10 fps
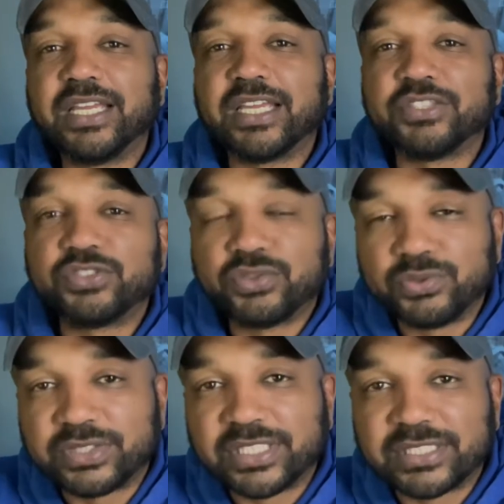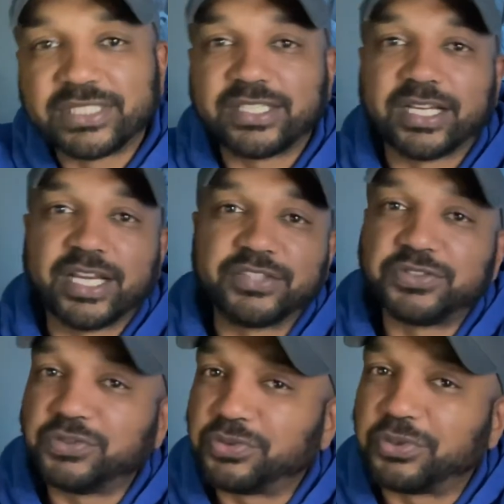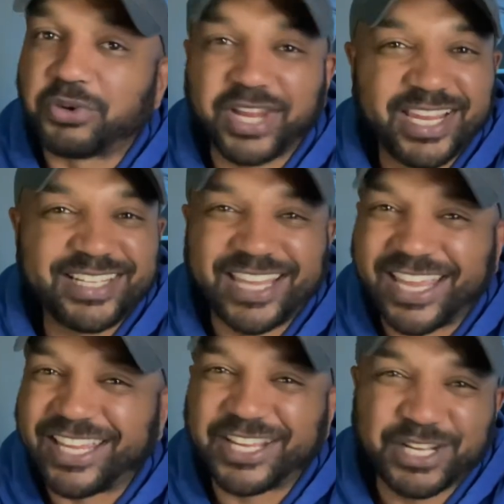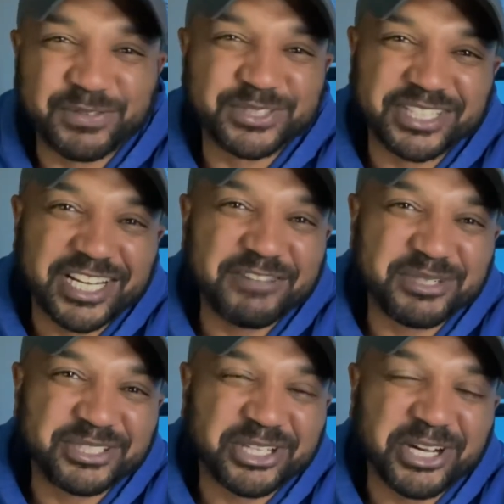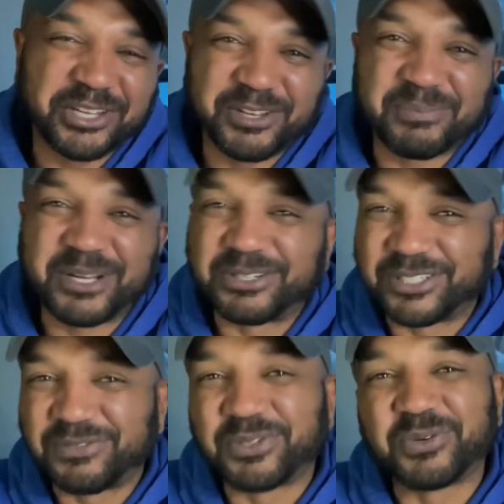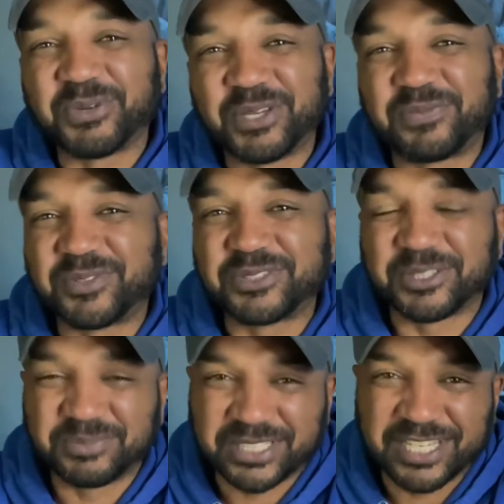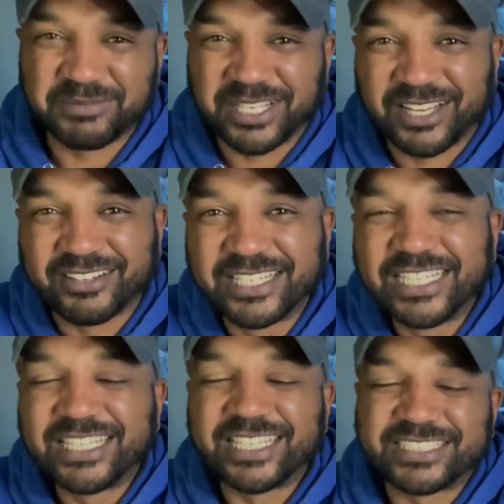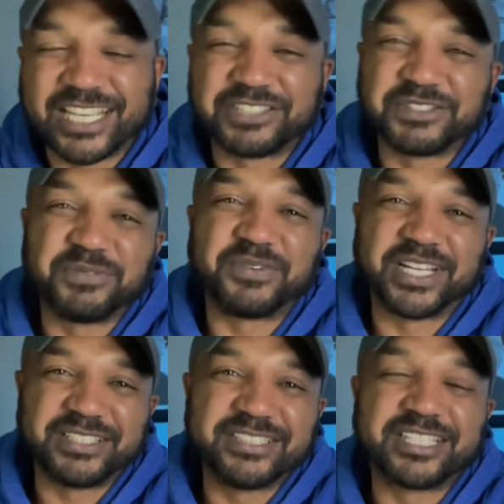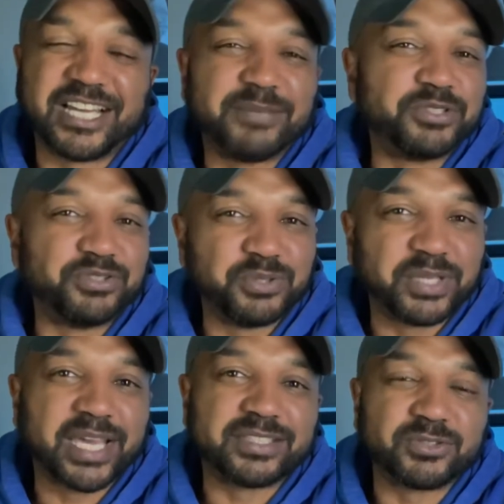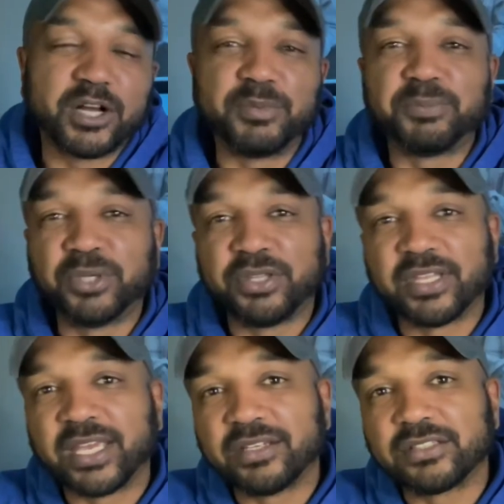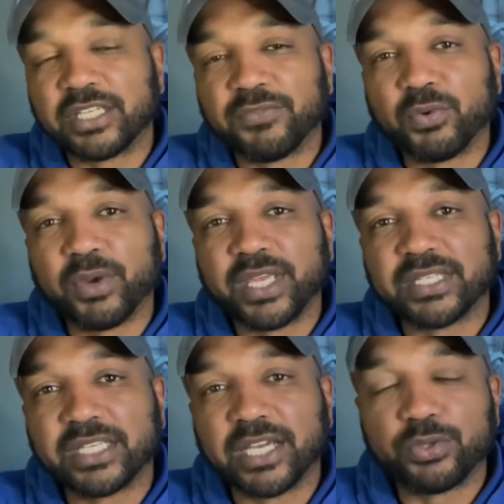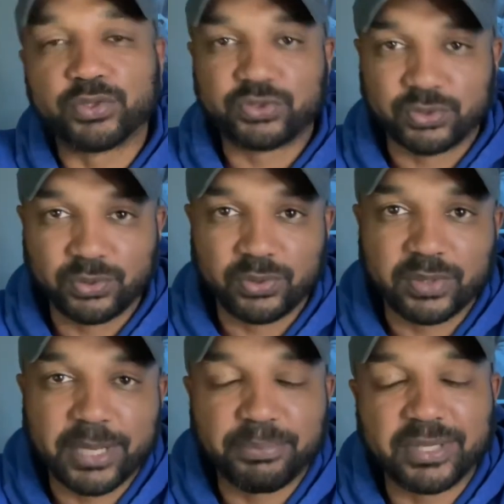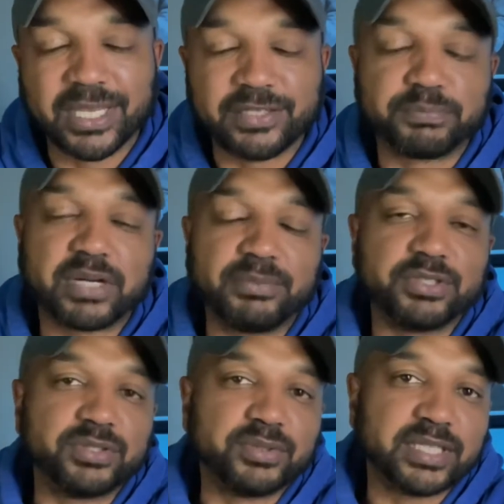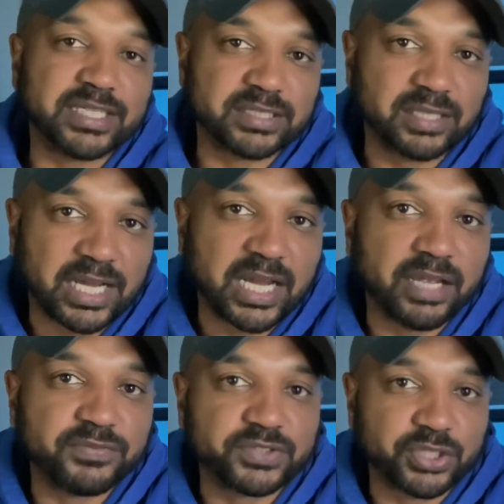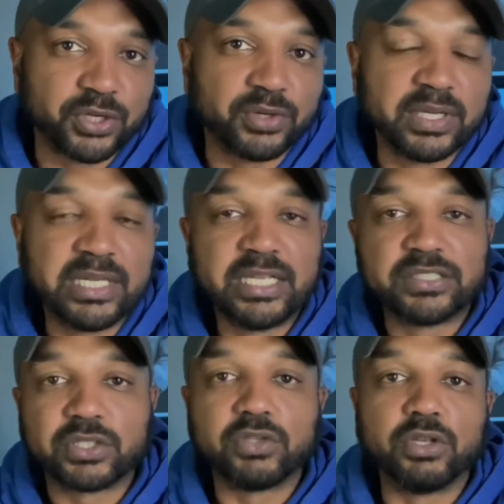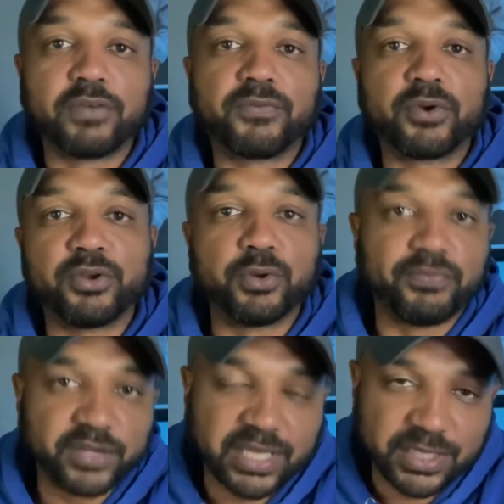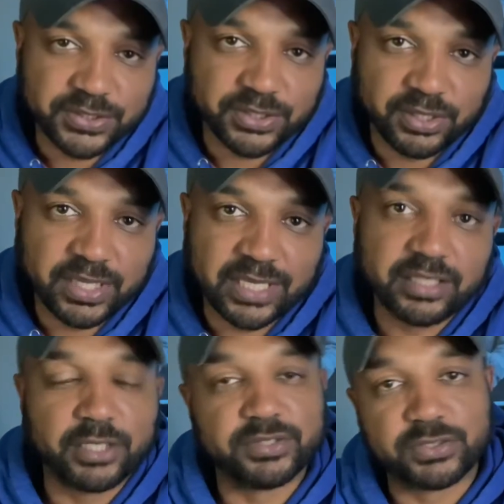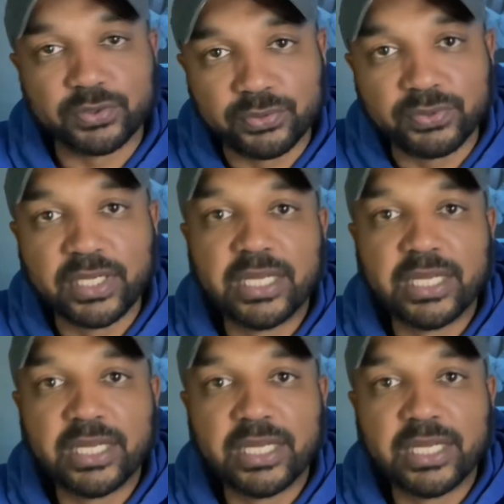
and 269, two great Kang covers that I've been talking about giving away for some time now. It's actually finally time to do that, so I'll be putting that giveaway together soon. I plan to probably do it as a live show, so look for a notification on that here soon.